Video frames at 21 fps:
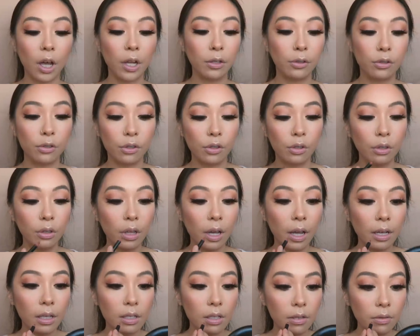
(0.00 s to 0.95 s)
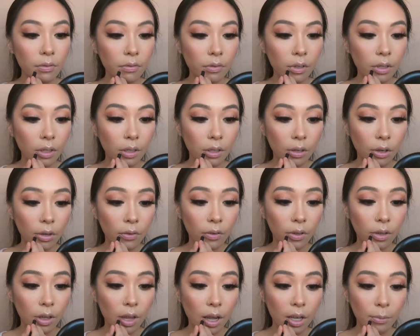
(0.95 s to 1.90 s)
I do like to really
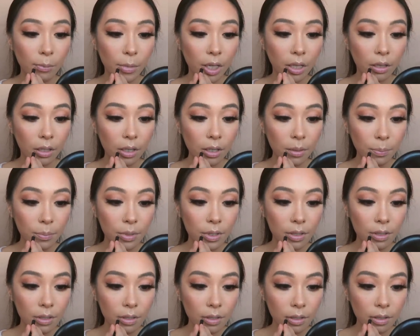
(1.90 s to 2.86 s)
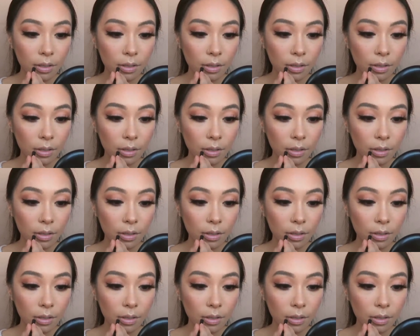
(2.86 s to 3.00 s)
overline my lips,